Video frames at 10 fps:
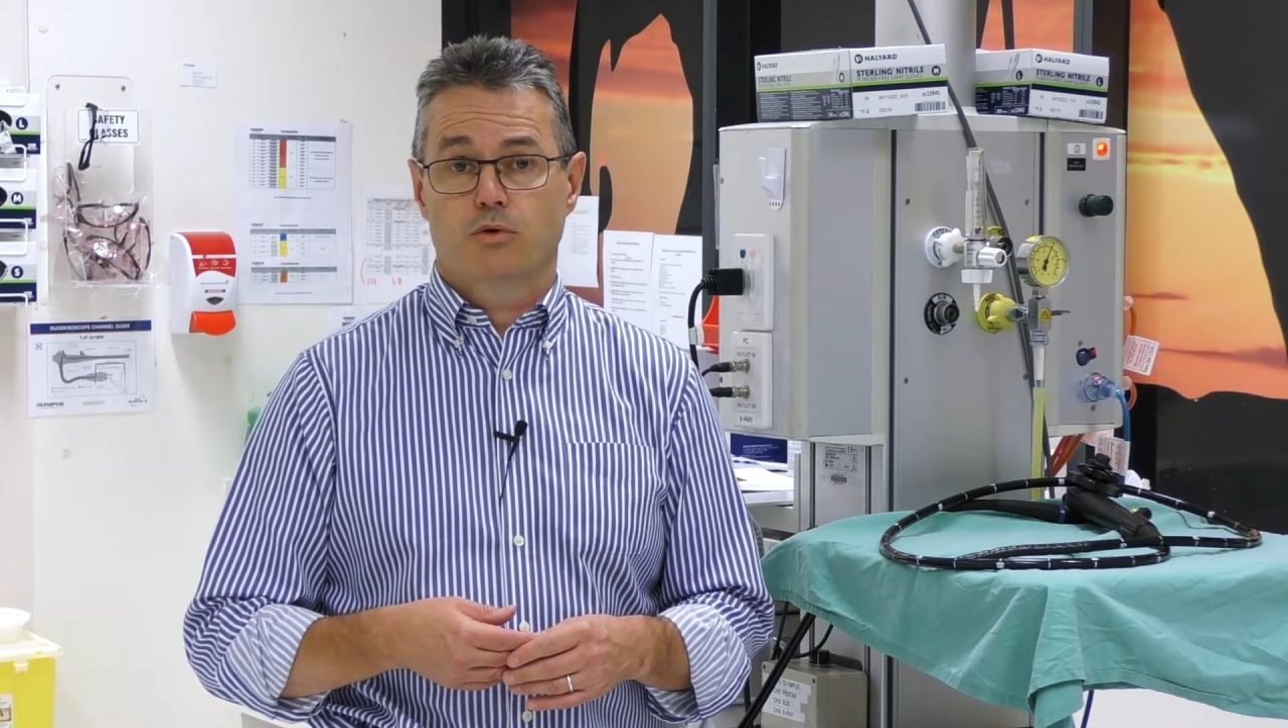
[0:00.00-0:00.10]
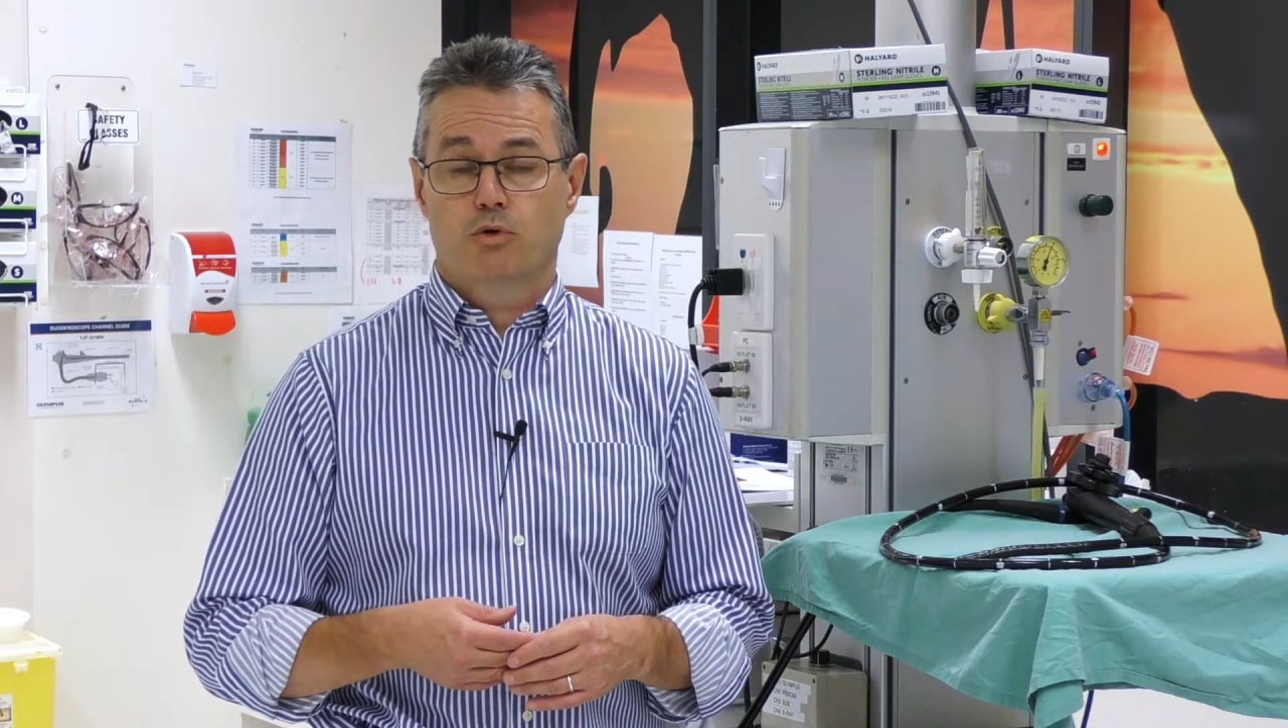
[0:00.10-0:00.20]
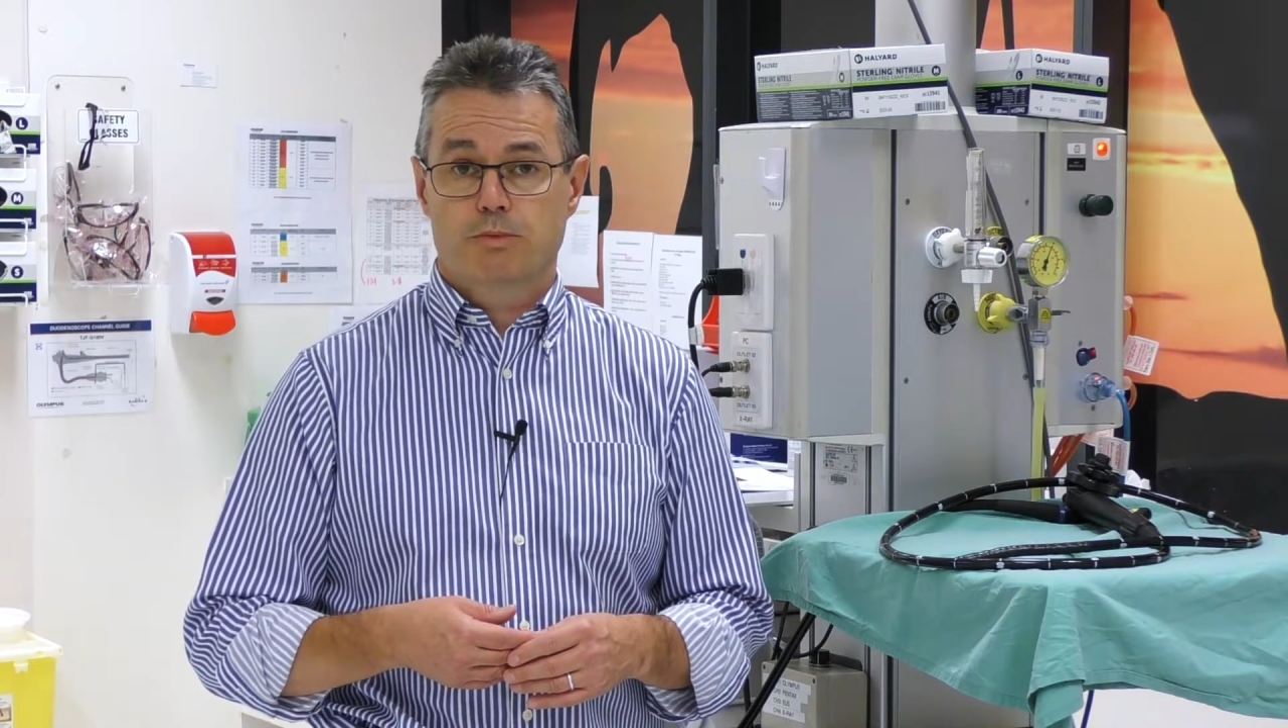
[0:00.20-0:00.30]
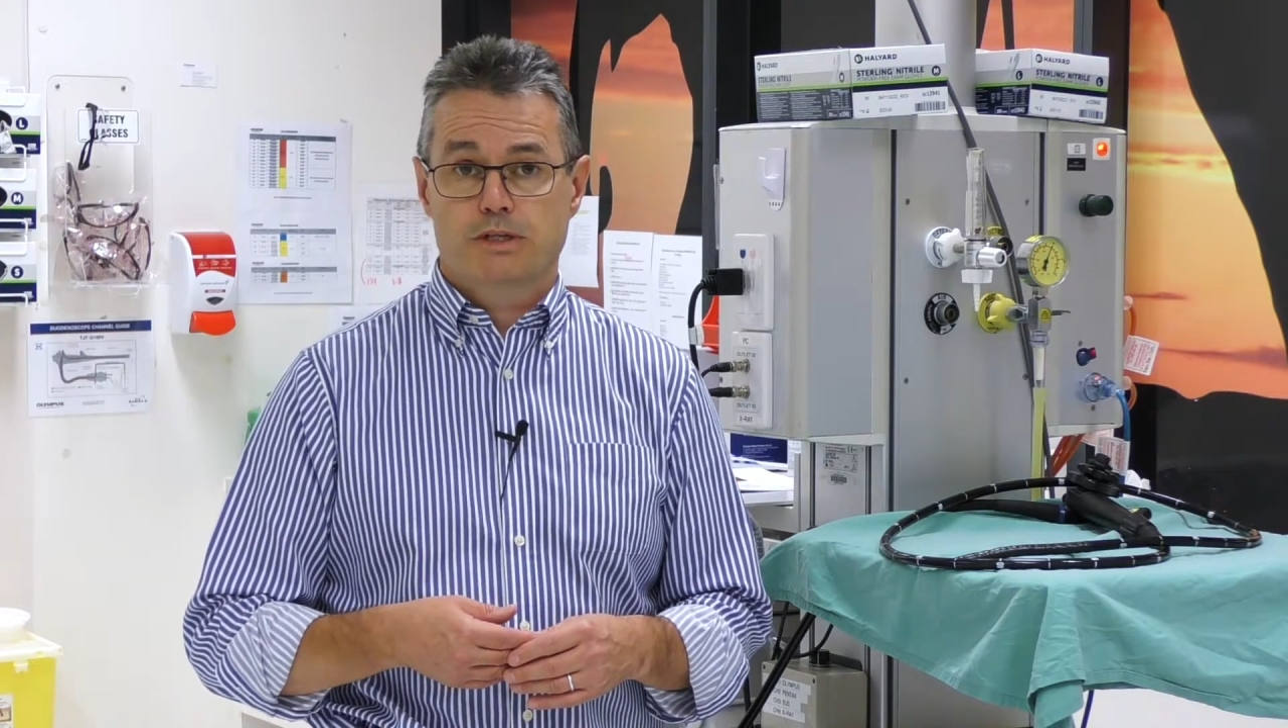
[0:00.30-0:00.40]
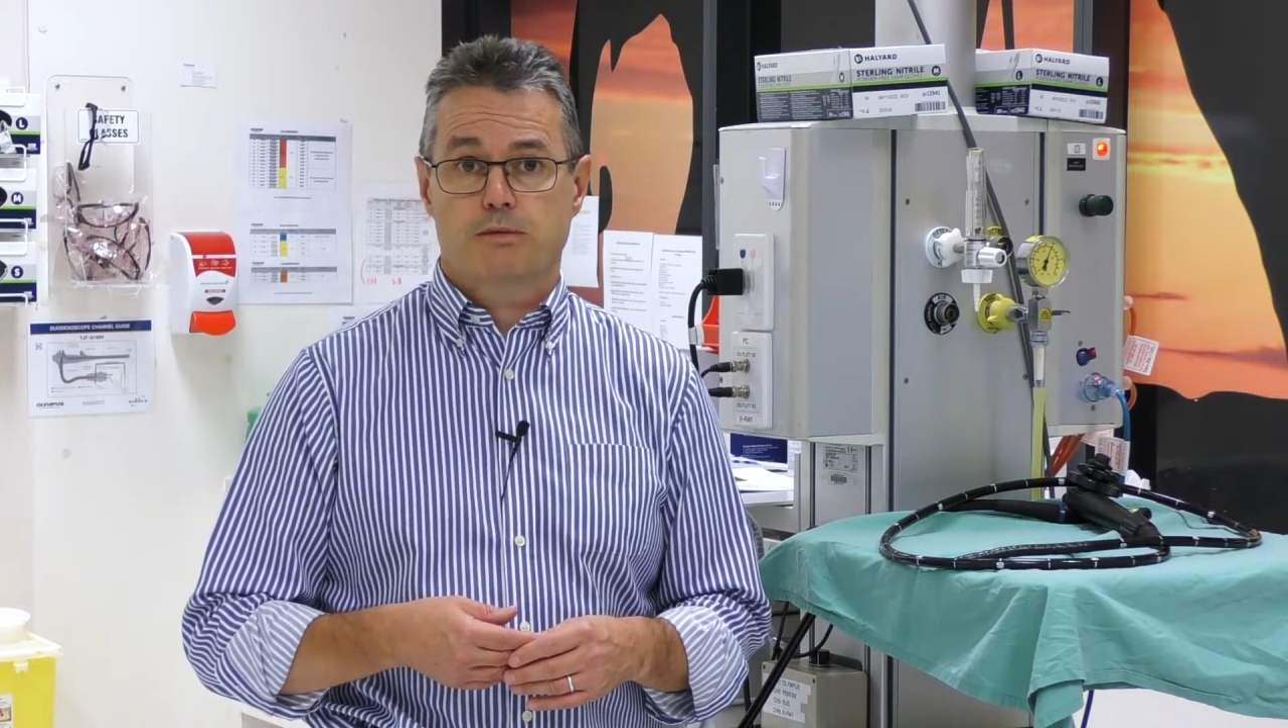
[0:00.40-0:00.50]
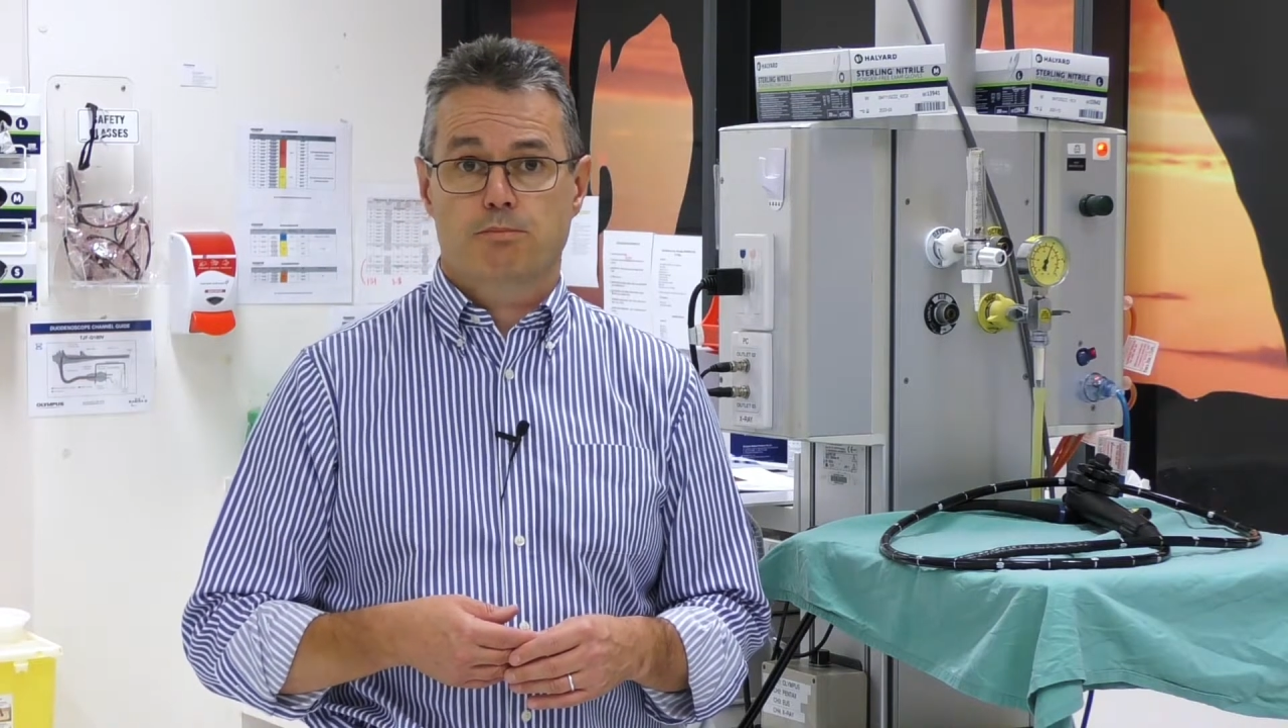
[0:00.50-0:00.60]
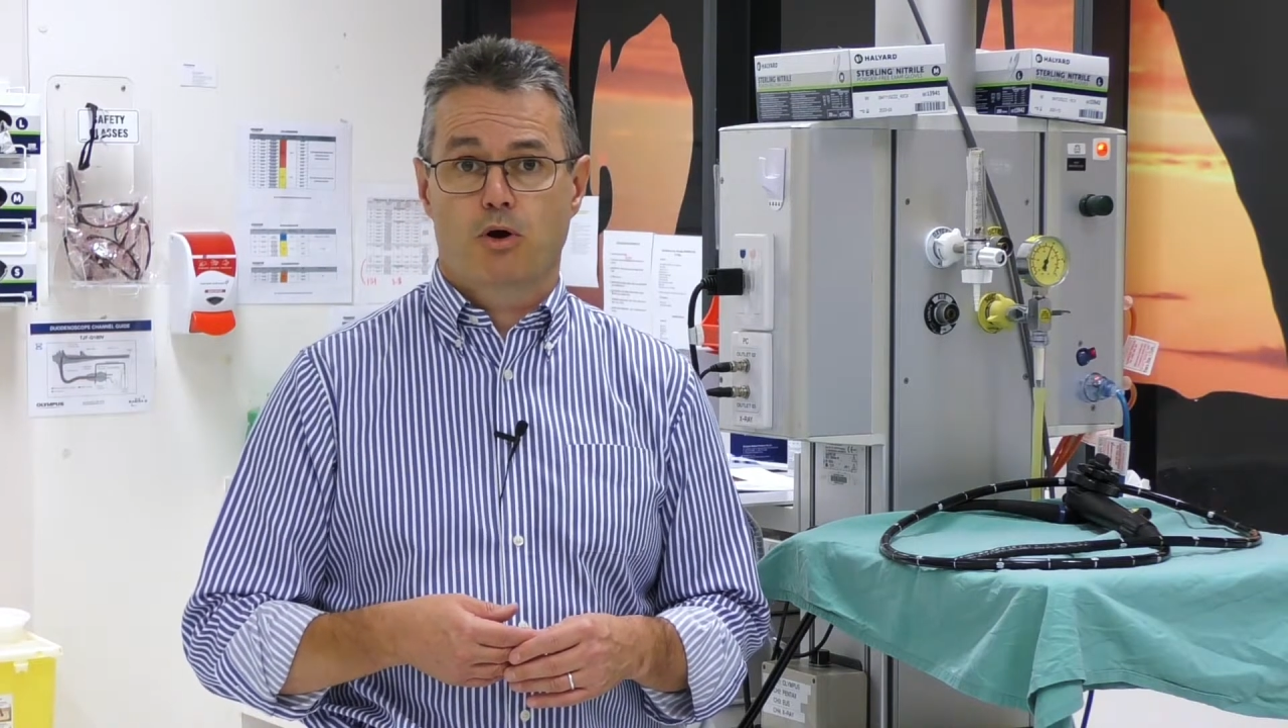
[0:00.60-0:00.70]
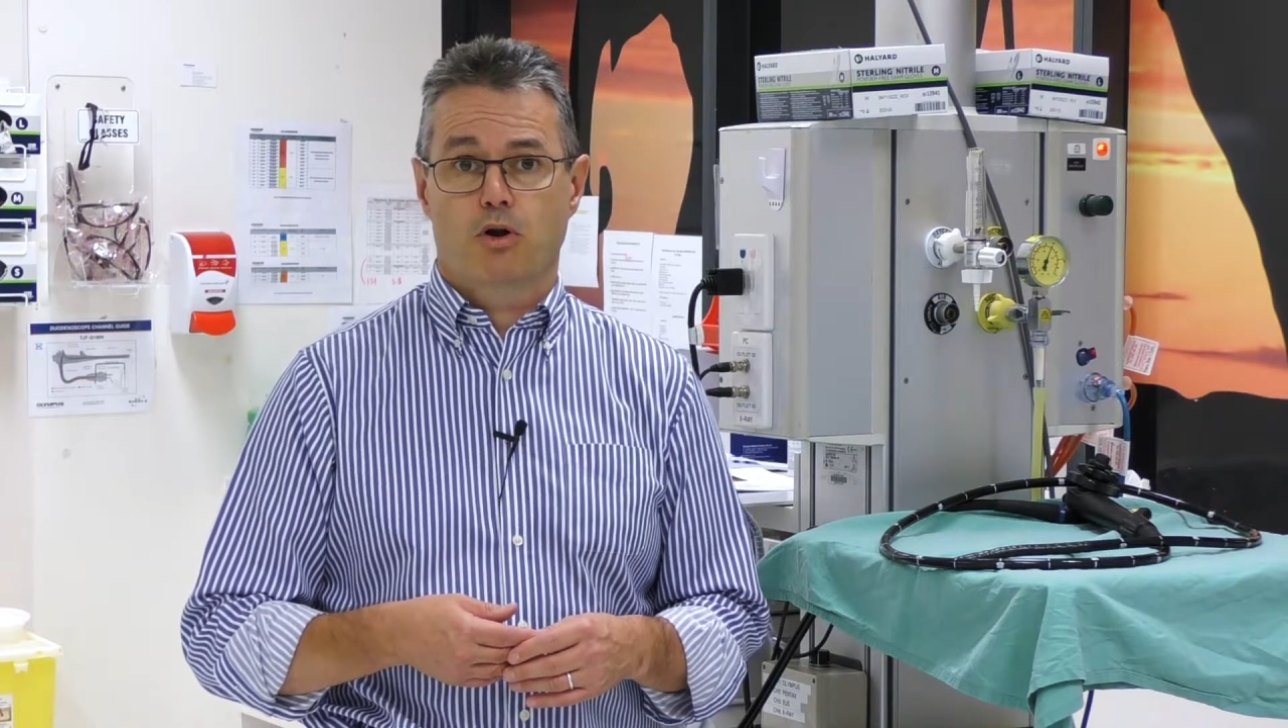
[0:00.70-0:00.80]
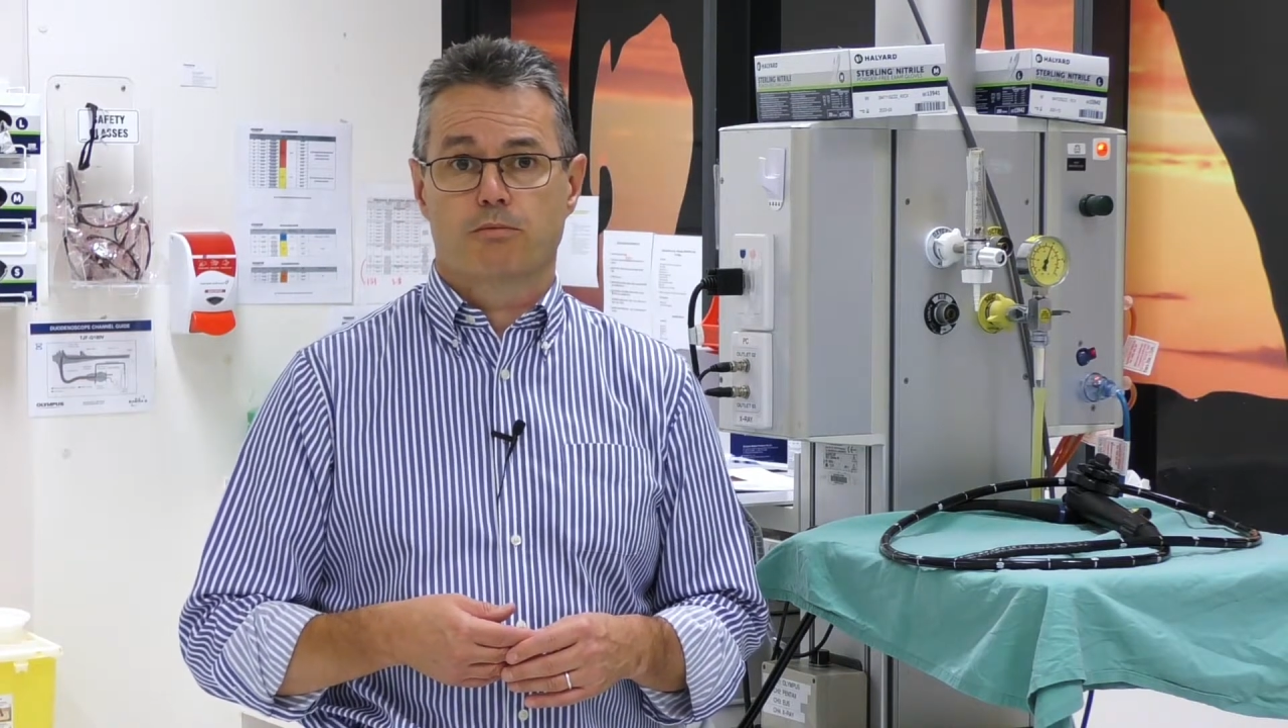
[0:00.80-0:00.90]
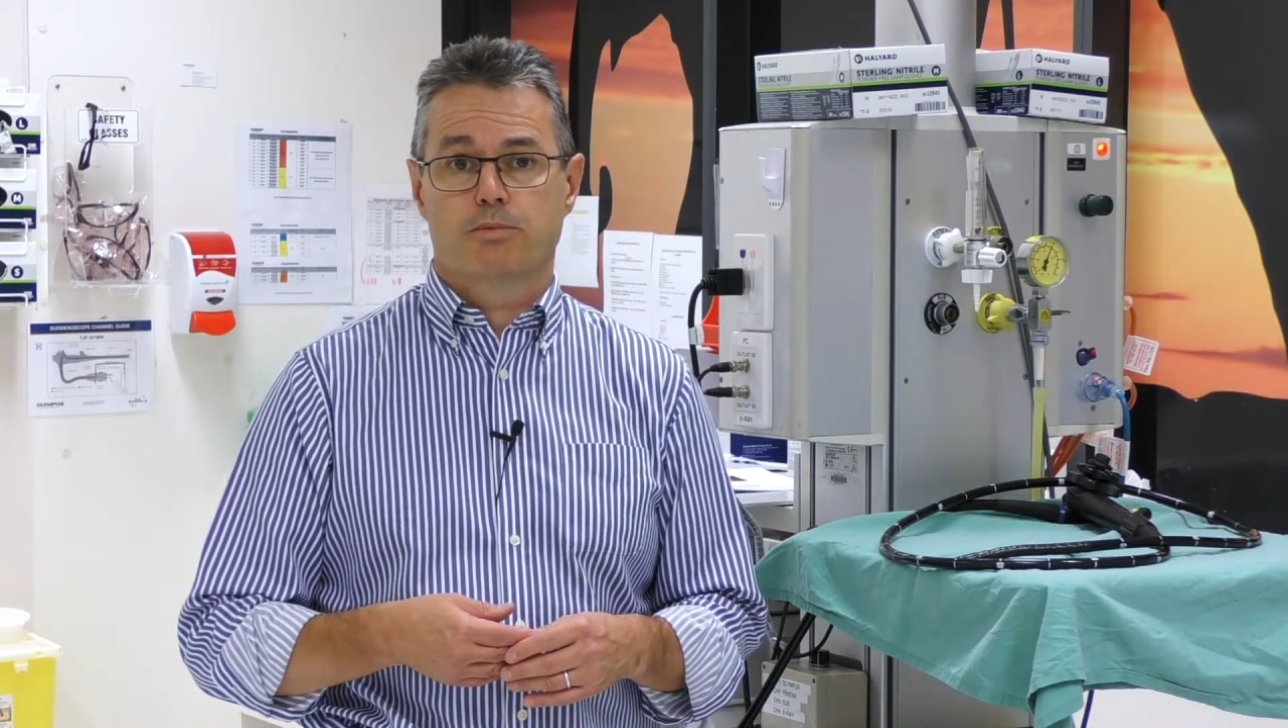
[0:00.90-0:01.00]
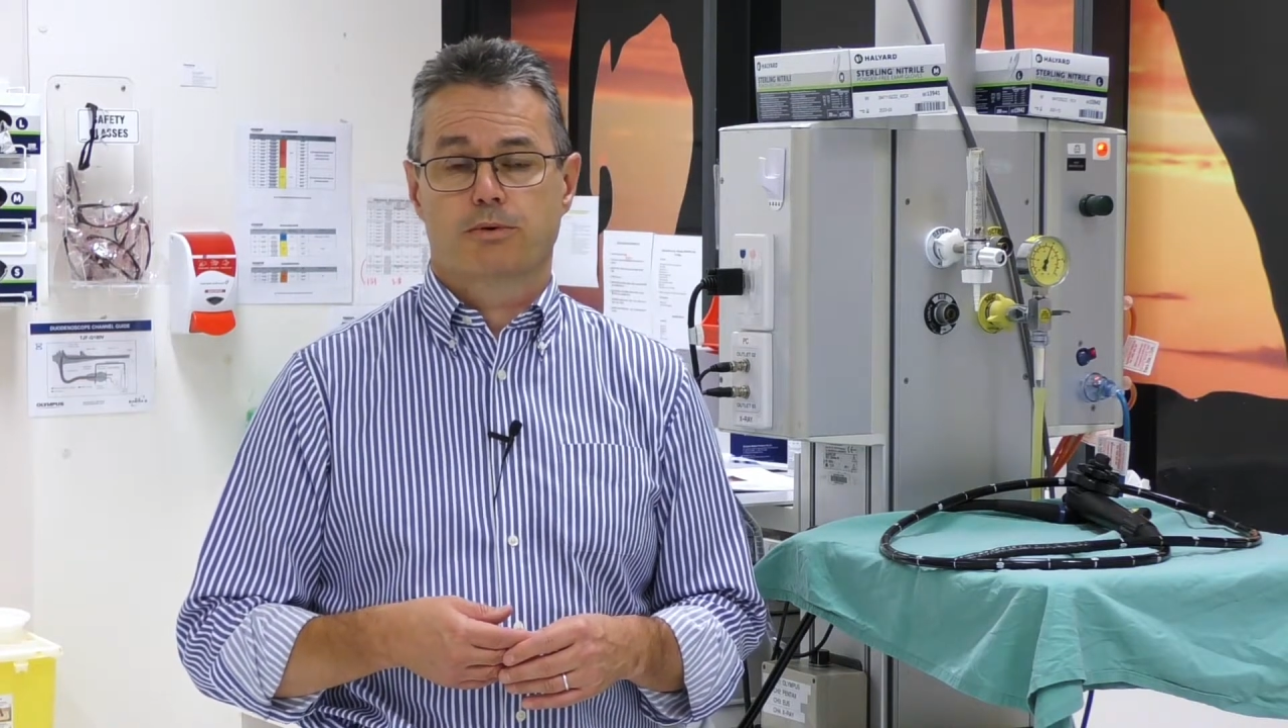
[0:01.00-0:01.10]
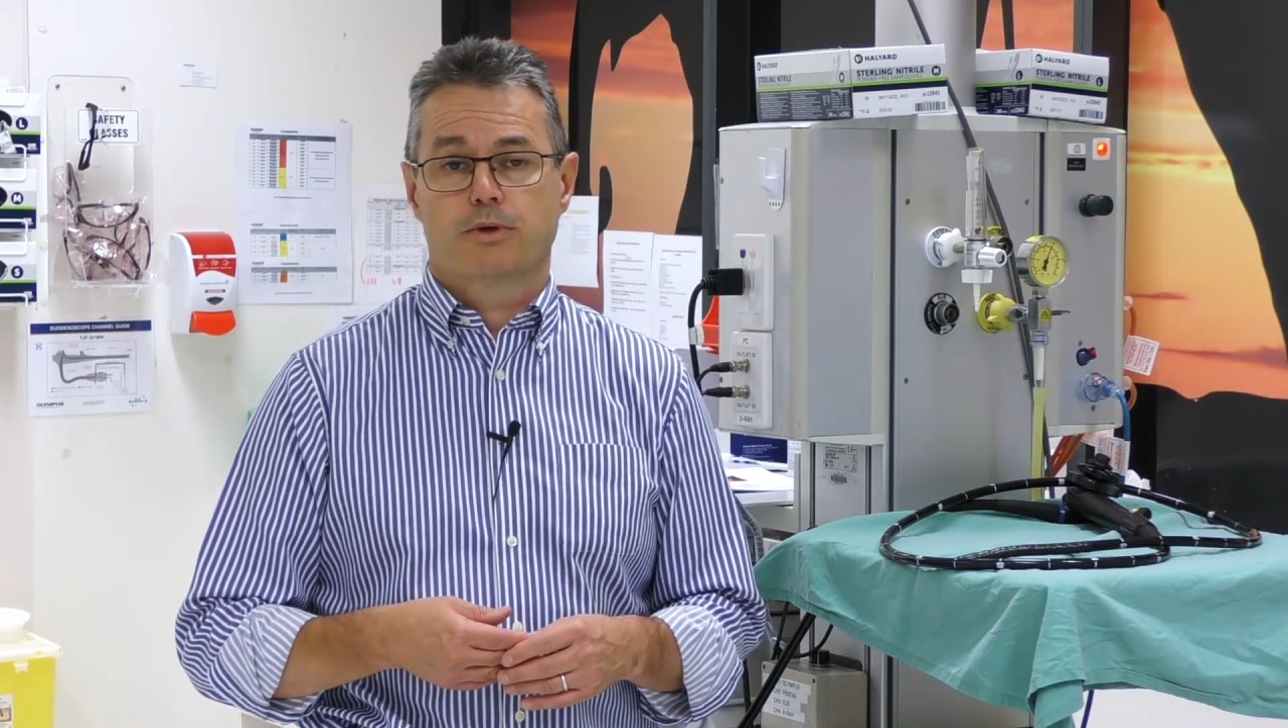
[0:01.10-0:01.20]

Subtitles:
or miss a polyp.